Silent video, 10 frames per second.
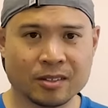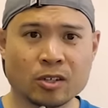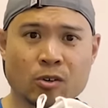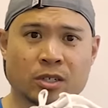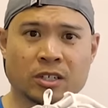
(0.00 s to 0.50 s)
The
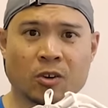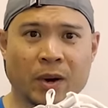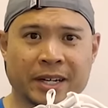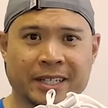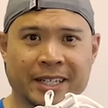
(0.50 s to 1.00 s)
Hoka
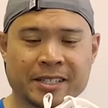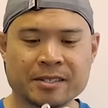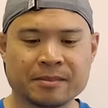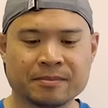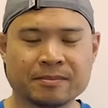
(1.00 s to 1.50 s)
Kawana
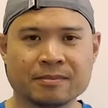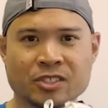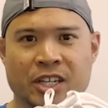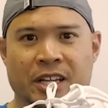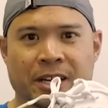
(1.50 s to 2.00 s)
guys,
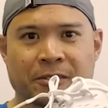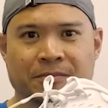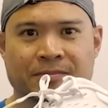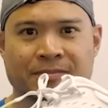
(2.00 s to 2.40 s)
check it out.